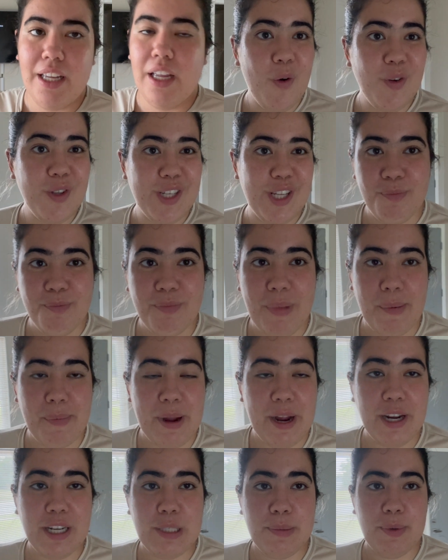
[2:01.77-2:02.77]
Since my
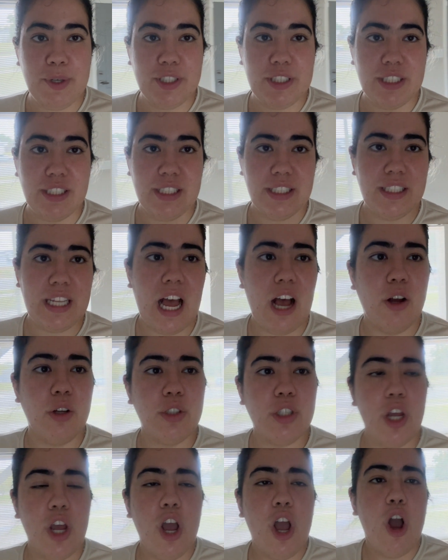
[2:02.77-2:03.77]
parents purchased this house,
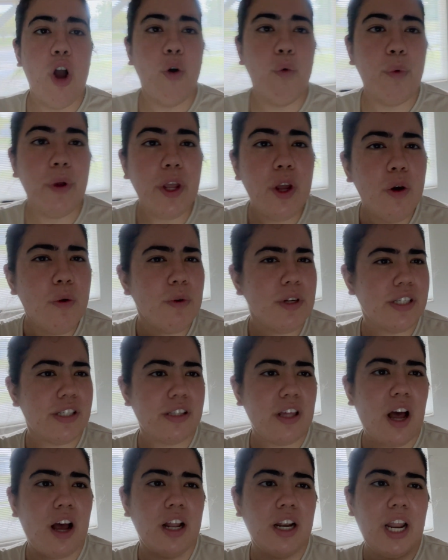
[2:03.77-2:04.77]
we always
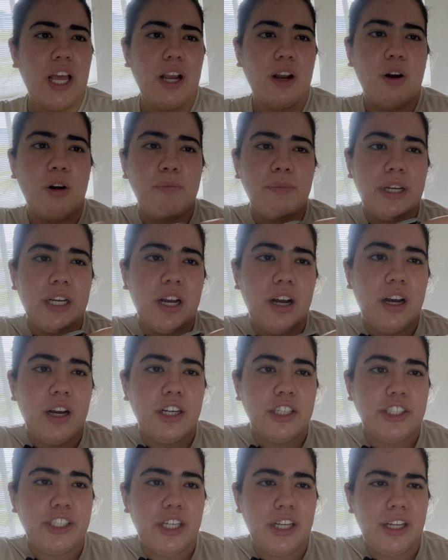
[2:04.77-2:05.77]
thought like, oh my
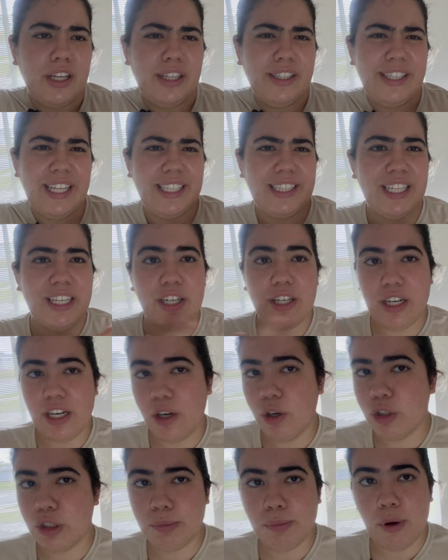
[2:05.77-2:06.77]
gosh, they did a
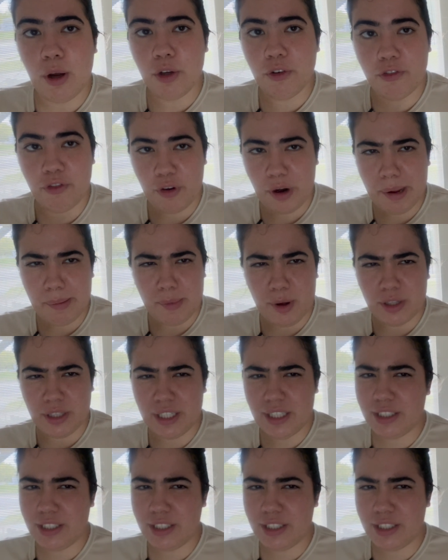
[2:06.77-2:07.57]
little small frame on it.